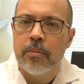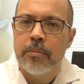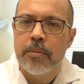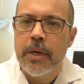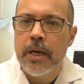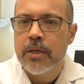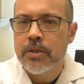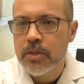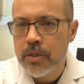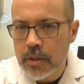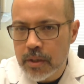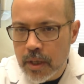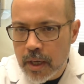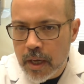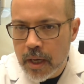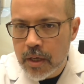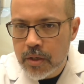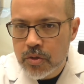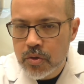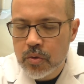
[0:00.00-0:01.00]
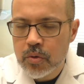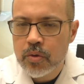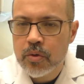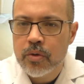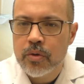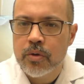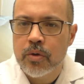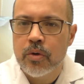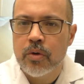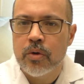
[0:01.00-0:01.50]
passing gas or
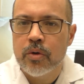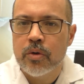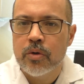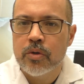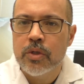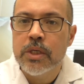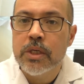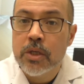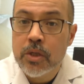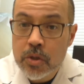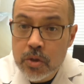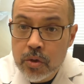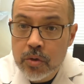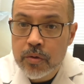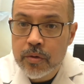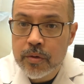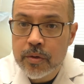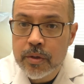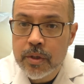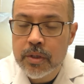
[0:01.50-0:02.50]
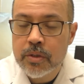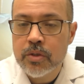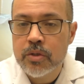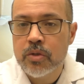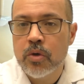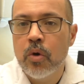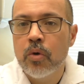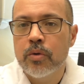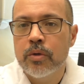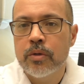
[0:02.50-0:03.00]
leaking urine, and just
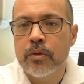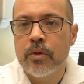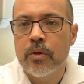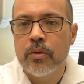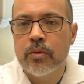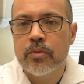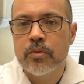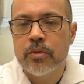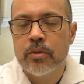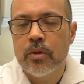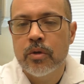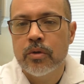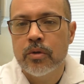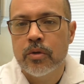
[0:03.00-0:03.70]
holding those,